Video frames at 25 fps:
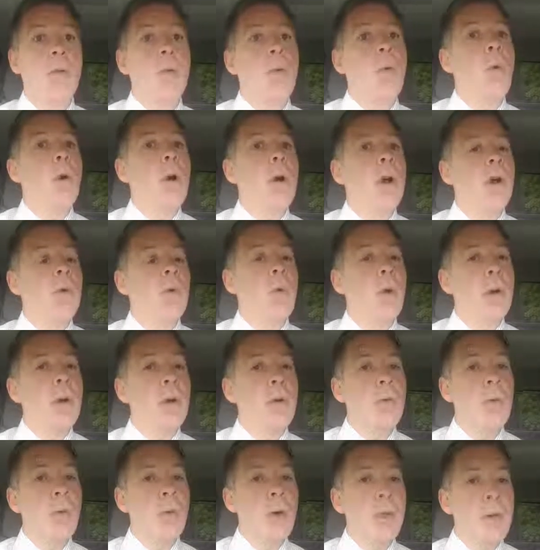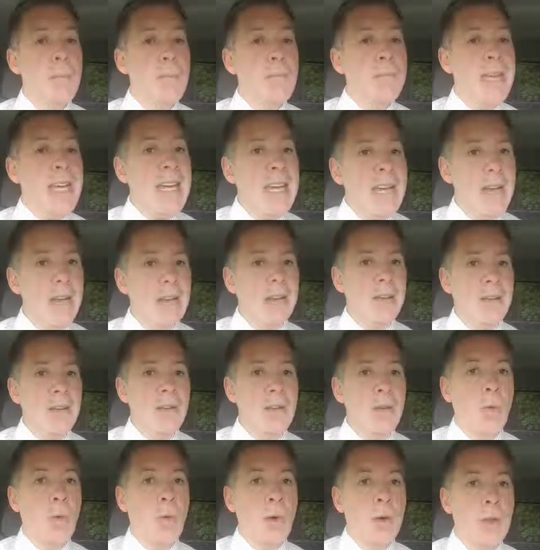The where where you where the meat
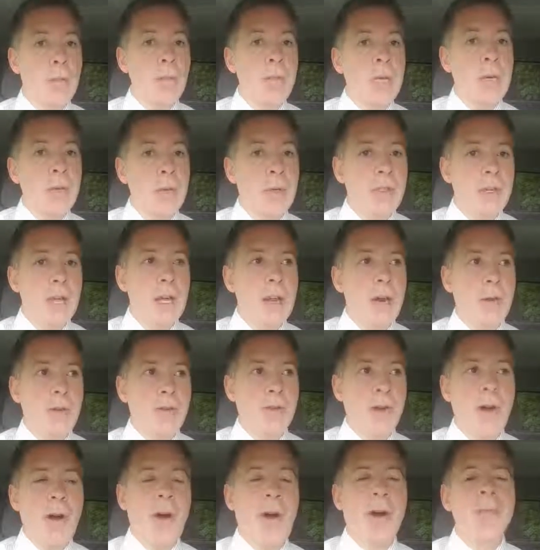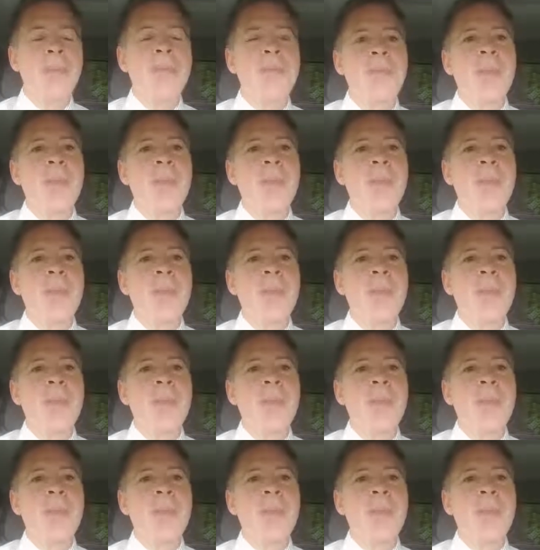is, the where the meat and potatoes are,